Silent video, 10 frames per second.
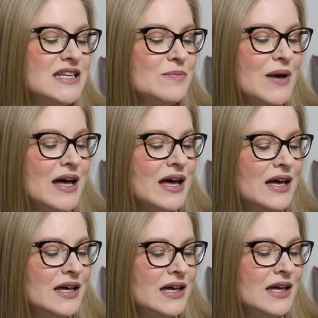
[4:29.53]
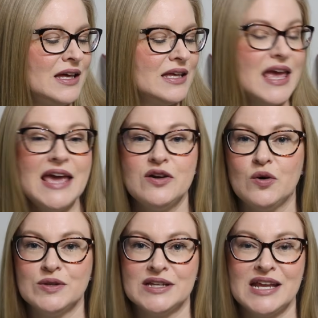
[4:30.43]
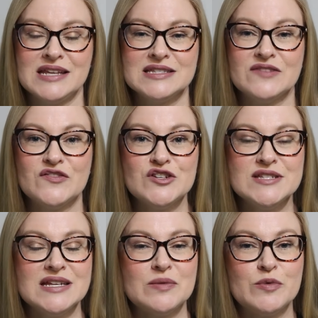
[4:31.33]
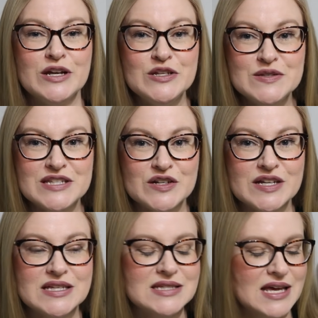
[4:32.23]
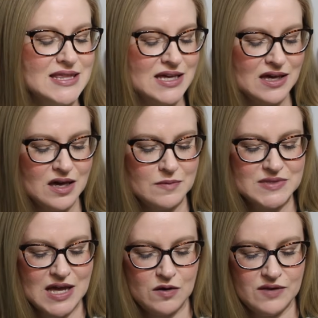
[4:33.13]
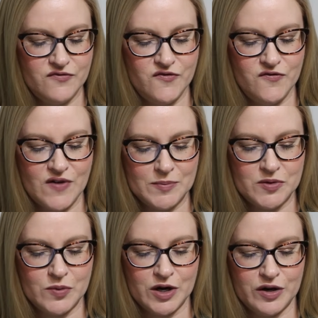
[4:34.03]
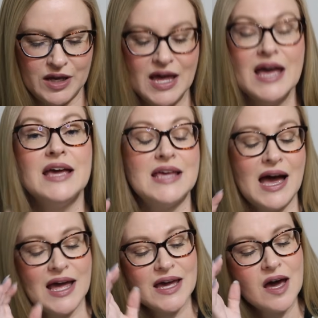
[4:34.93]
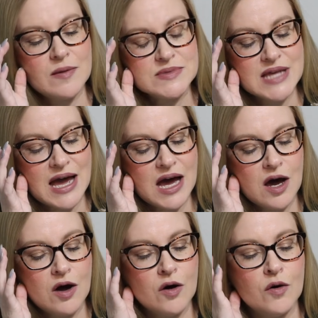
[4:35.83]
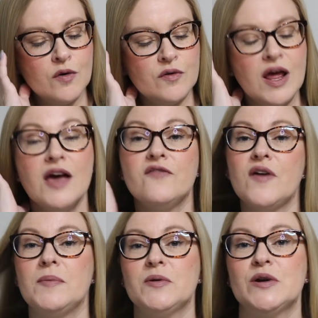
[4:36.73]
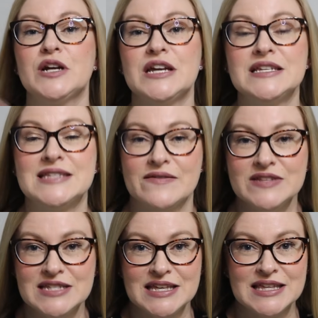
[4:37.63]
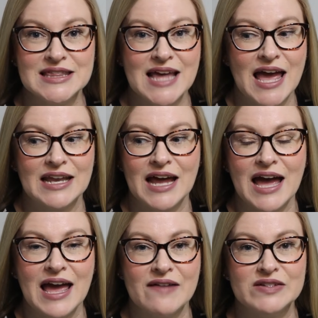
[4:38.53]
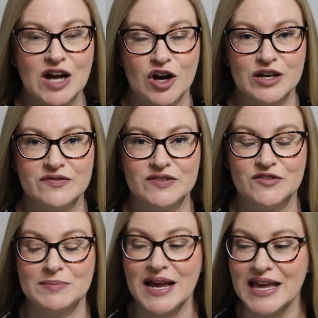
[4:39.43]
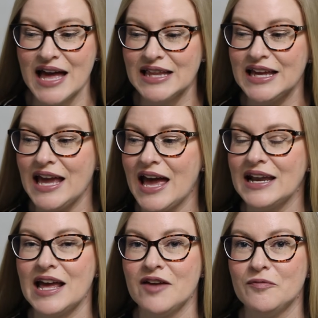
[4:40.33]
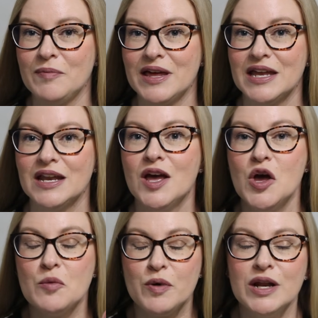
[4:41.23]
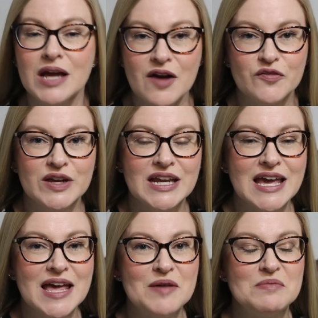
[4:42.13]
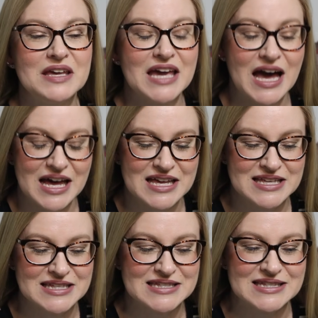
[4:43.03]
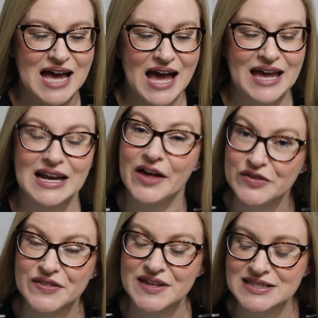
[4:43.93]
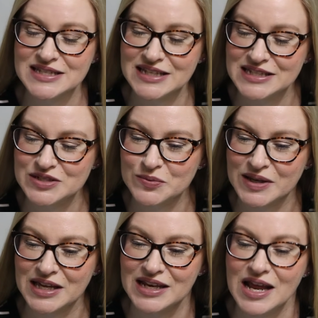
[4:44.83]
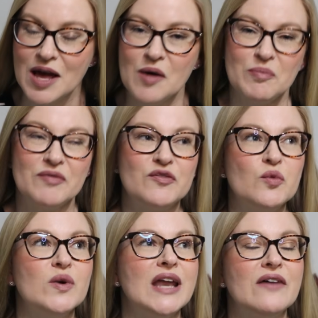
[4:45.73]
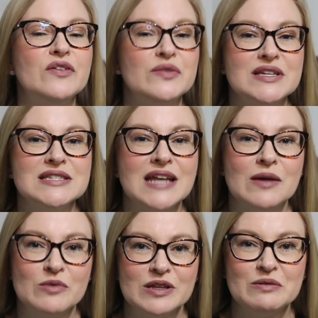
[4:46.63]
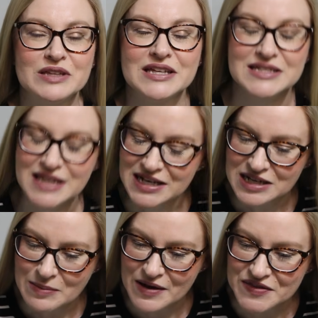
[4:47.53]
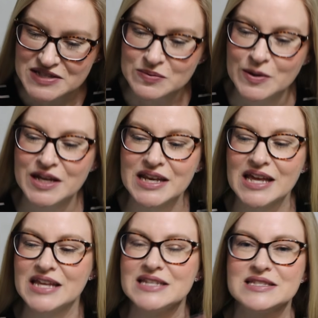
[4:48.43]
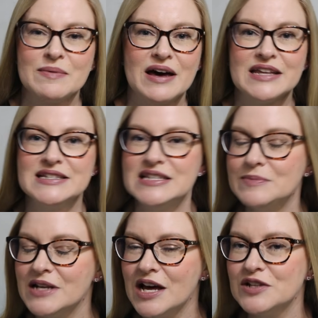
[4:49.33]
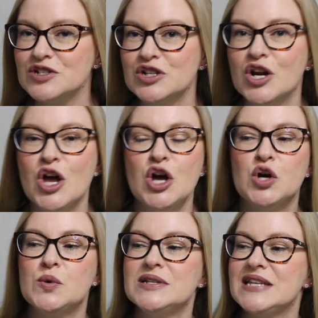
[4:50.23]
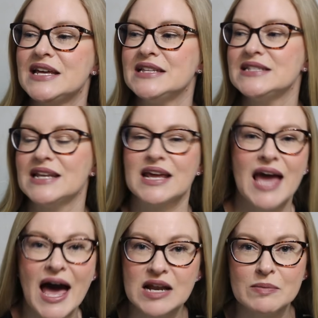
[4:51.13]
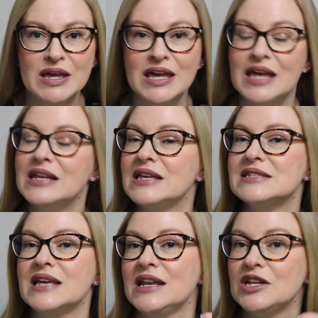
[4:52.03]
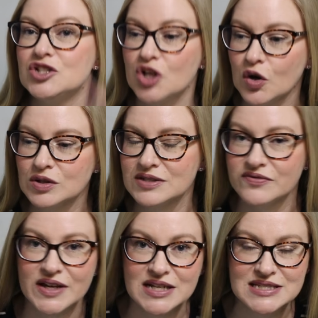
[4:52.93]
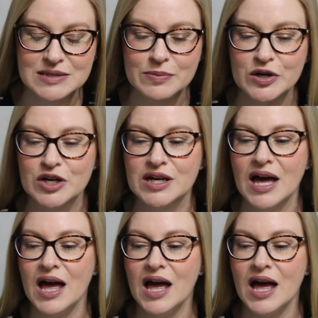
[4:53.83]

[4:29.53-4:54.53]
by Kate Golden, and it's the first in a brand new series. I think it comes out in February. Yeah, it comes out February 17th, and I have an arc of it from NetGalley, and I've been putting off reading it because I had other things I needed to read, but for whatever reason, I'm really excited about this one. It is about a demon hunter who attends an academy. It is an adult fantasy book.